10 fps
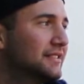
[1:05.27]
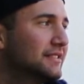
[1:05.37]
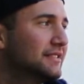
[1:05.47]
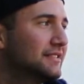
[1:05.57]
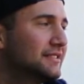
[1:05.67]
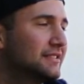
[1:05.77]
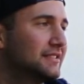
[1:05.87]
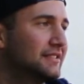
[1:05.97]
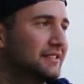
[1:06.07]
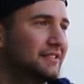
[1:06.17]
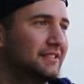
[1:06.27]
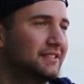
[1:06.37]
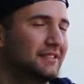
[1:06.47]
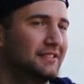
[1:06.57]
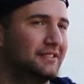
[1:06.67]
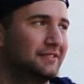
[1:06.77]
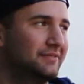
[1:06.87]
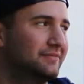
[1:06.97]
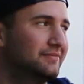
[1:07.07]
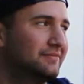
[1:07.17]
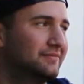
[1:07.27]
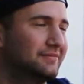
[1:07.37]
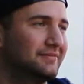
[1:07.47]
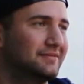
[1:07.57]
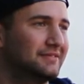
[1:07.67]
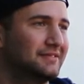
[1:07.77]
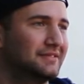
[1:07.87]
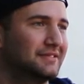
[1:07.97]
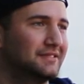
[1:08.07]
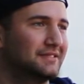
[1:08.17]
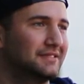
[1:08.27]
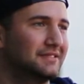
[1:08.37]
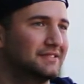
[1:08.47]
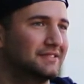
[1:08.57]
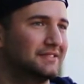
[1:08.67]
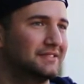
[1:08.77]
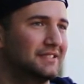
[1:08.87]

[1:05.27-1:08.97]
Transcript: This person isn't speaking.